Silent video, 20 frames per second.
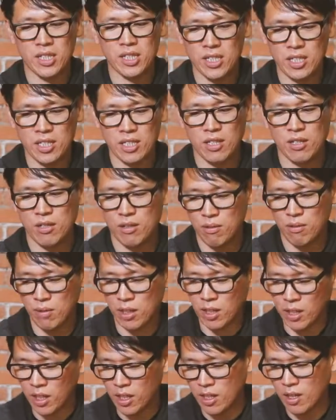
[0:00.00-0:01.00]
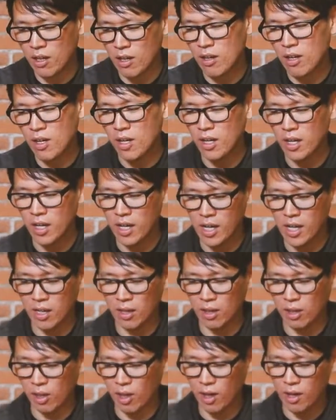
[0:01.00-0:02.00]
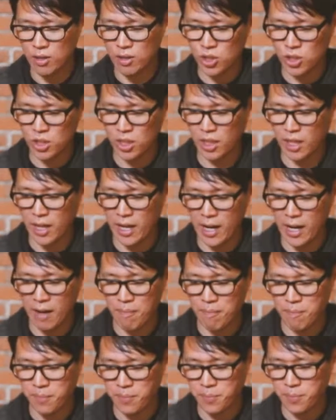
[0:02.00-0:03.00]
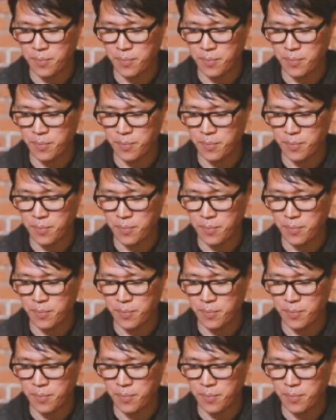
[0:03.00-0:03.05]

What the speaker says: this right here and launch the app.